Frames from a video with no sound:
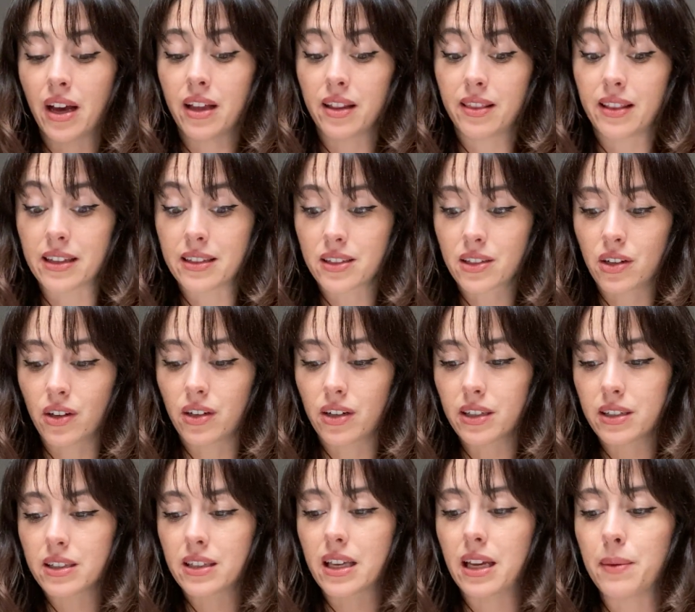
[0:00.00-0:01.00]
This color
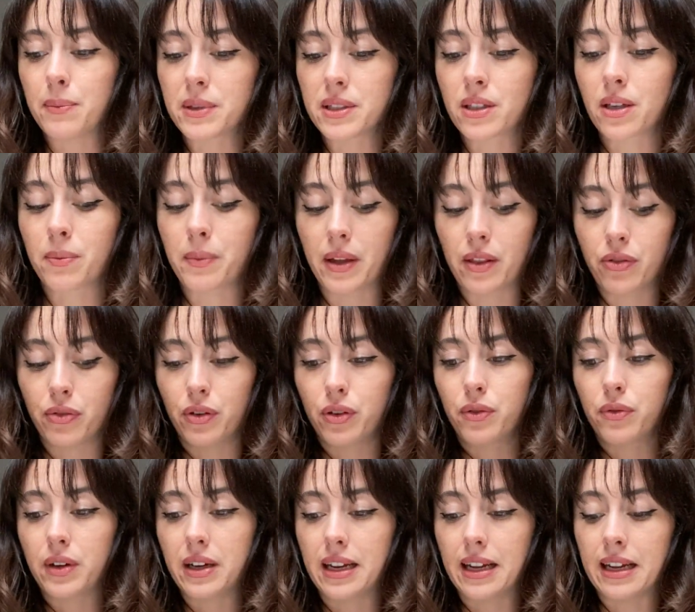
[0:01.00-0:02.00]
scheme is coming through
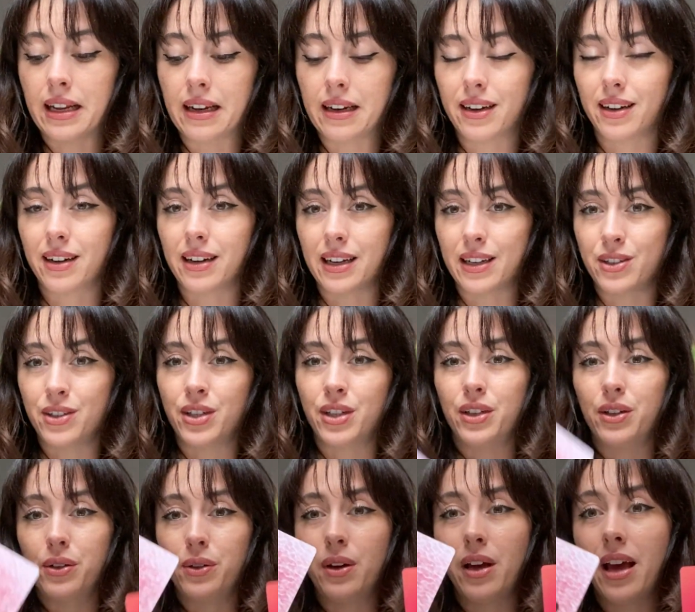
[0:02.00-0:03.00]
really clearly
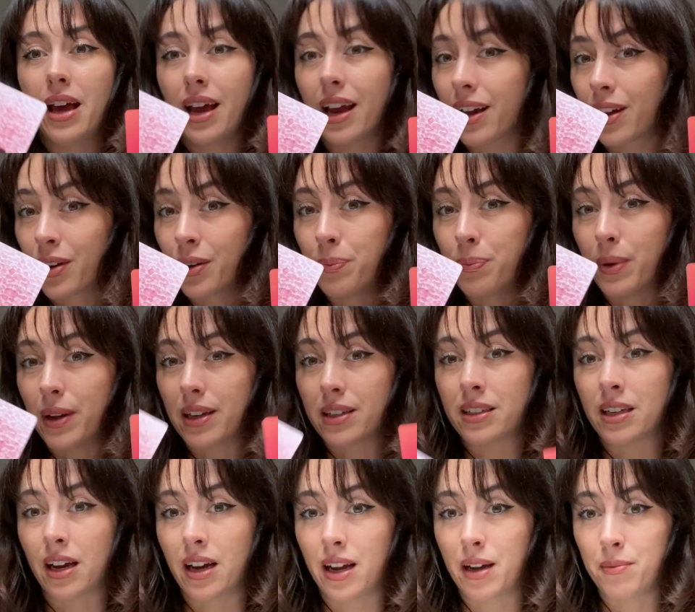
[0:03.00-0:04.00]
too. It could be a
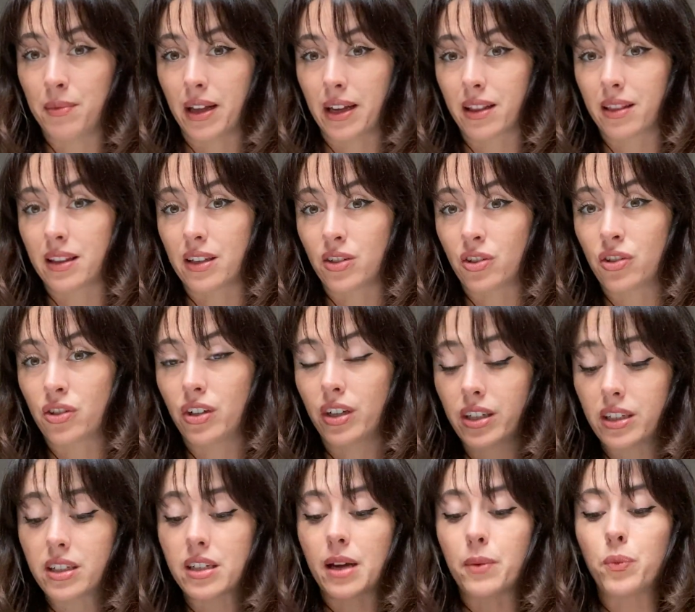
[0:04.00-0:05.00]
time like this
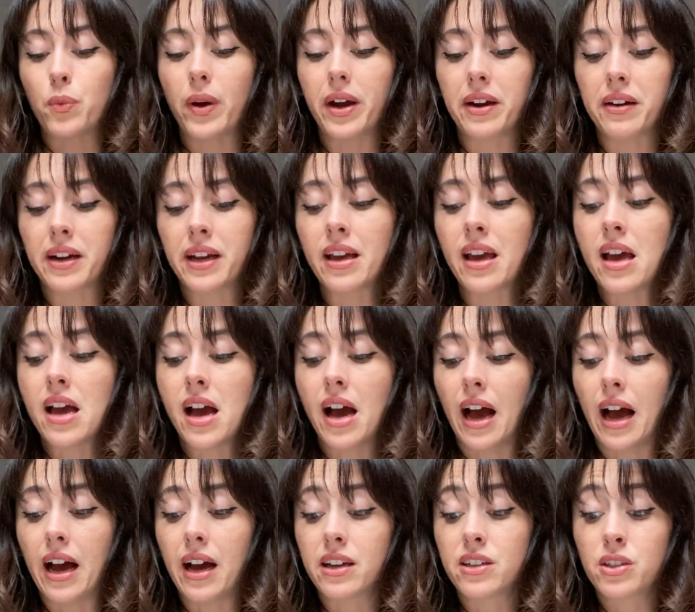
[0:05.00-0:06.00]
shirt I'm wearing
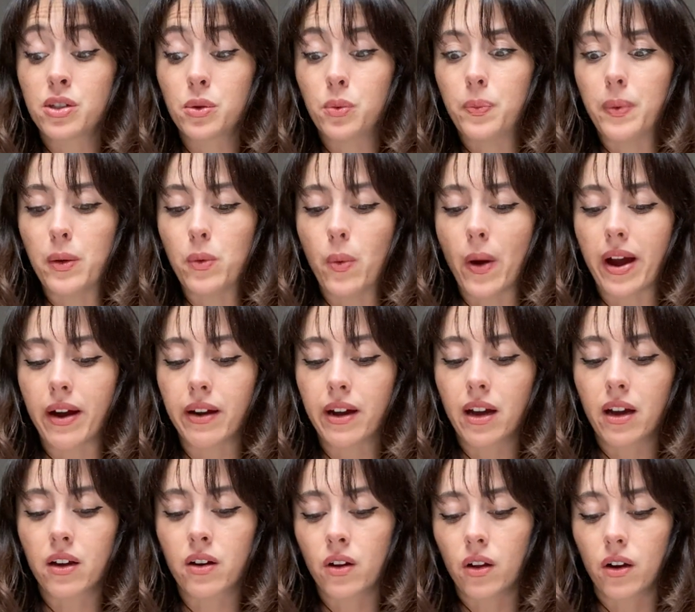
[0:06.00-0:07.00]
to be wearing
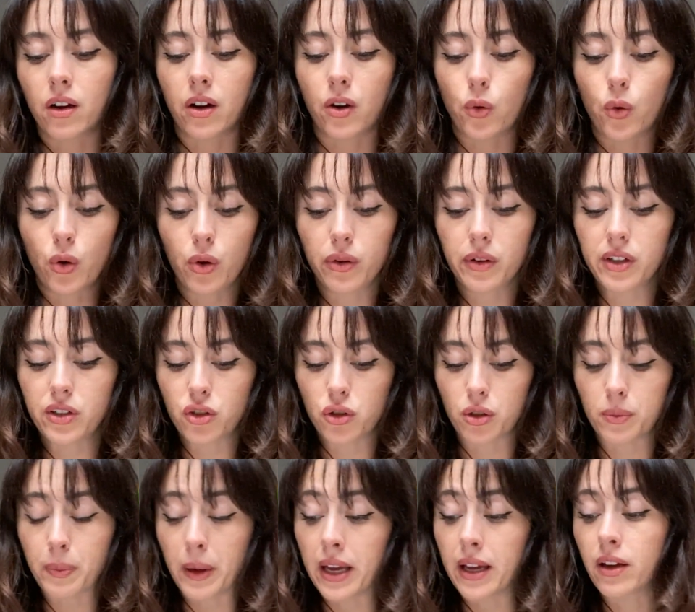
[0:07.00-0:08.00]
a color orange or
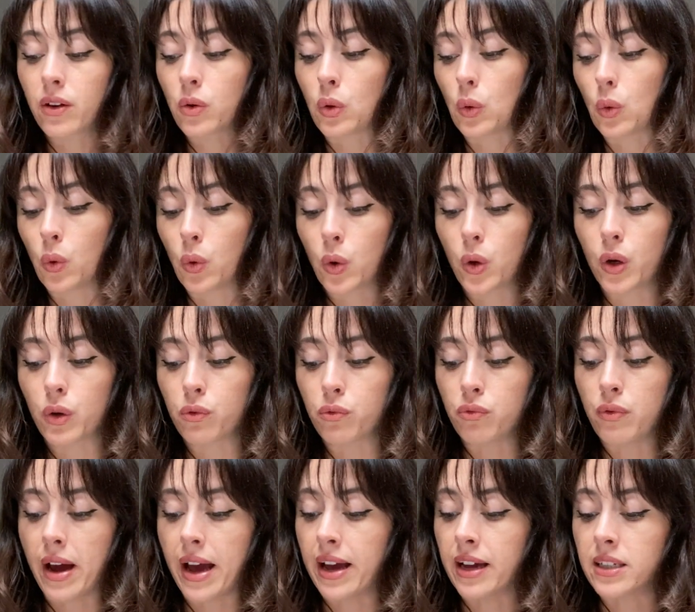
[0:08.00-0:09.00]
pink or
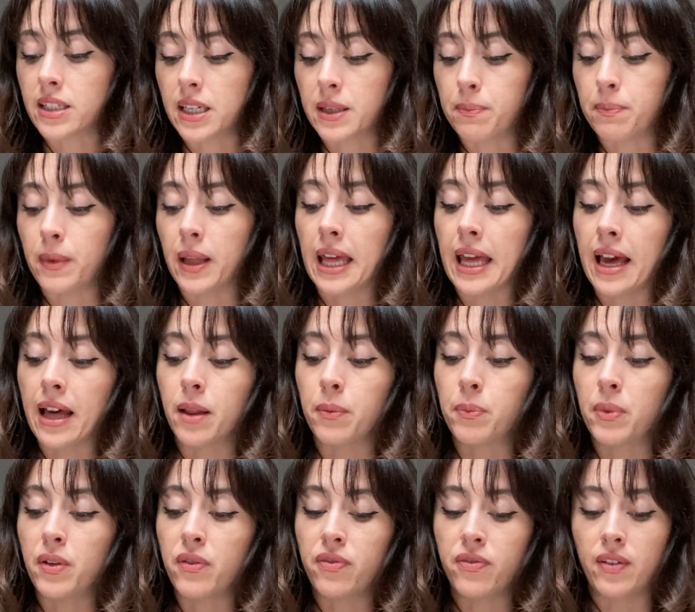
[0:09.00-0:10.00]
red. It may
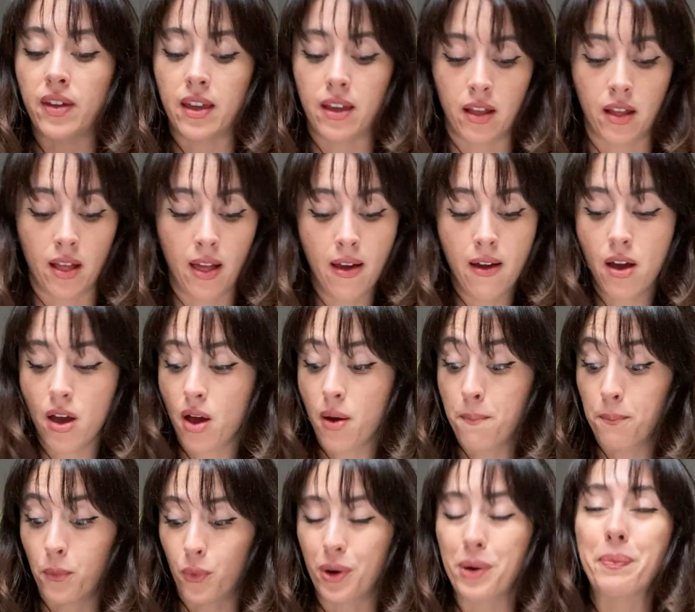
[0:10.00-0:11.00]
help you feel
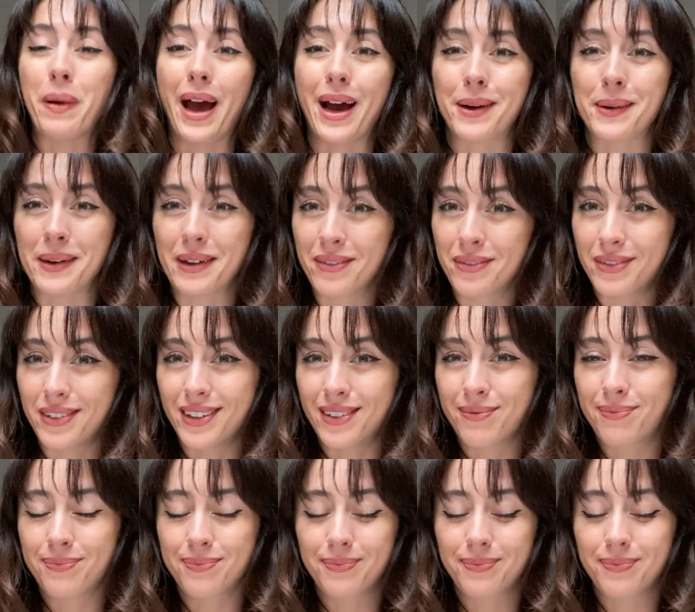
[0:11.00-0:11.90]
more powerful.